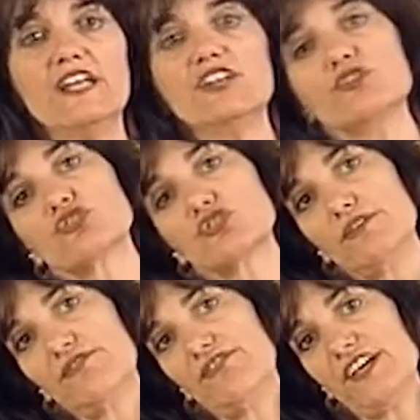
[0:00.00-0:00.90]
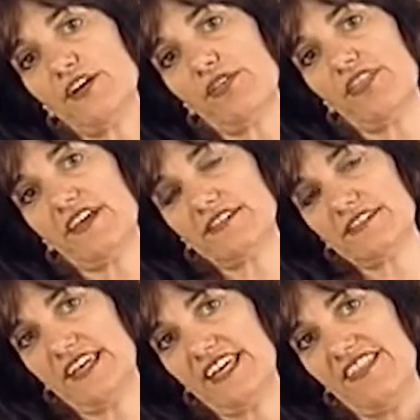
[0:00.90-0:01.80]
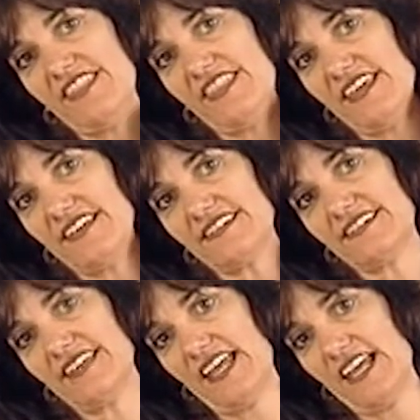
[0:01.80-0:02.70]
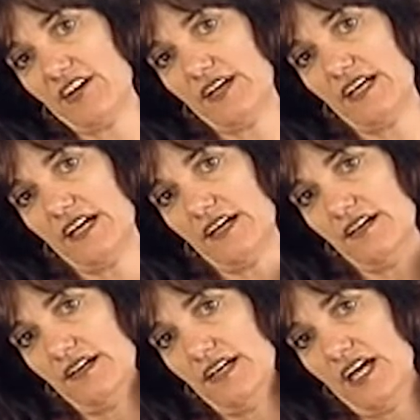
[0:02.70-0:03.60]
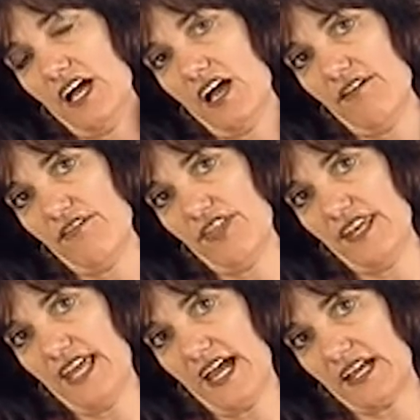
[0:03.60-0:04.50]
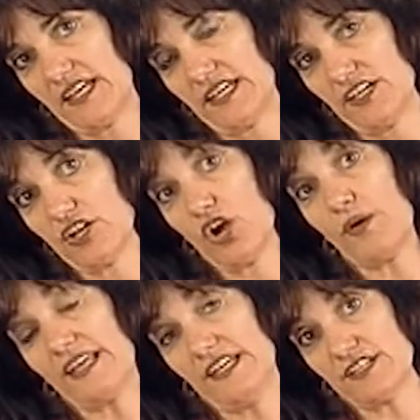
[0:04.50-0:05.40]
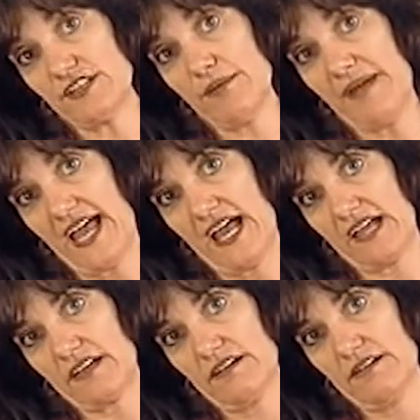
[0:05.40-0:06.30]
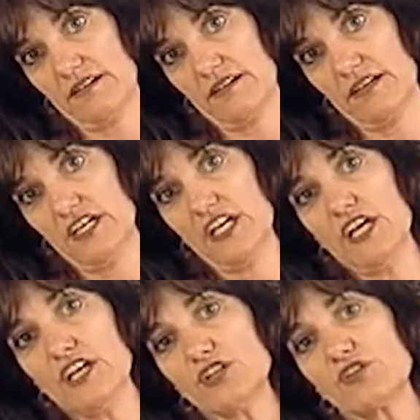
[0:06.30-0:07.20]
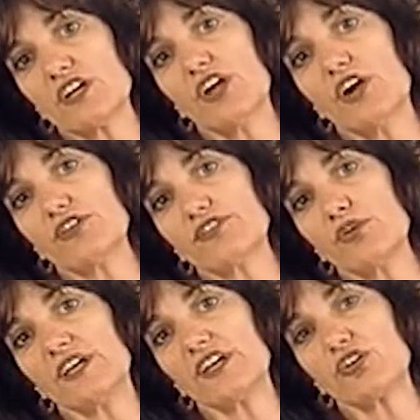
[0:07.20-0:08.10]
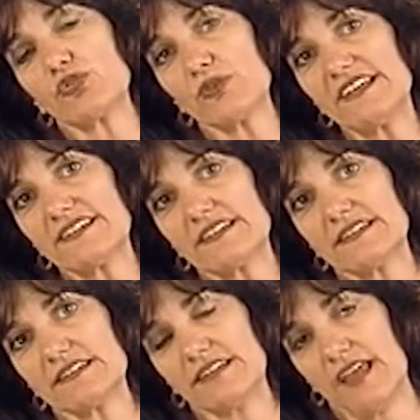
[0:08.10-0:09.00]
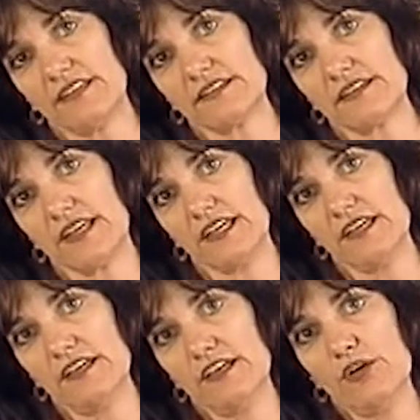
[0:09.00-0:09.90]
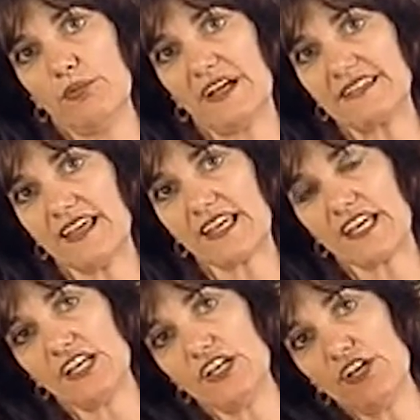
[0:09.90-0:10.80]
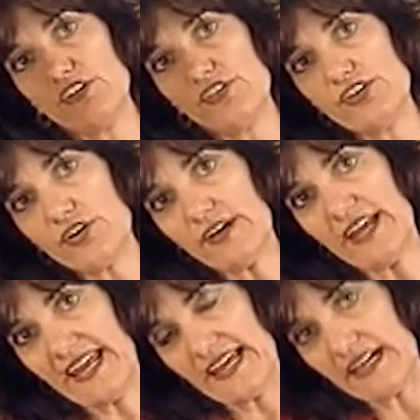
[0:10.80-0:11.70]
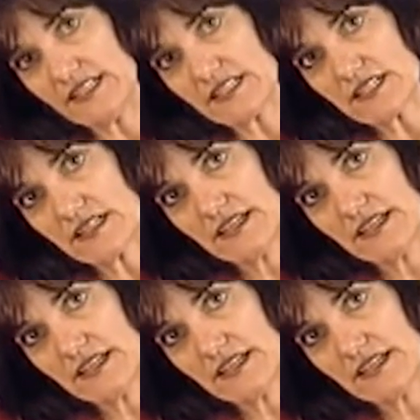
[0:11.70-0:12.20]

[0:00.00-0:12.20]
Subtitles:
You should feel this in this area of the neck going into the back. You can also increase this intensity by taking your hand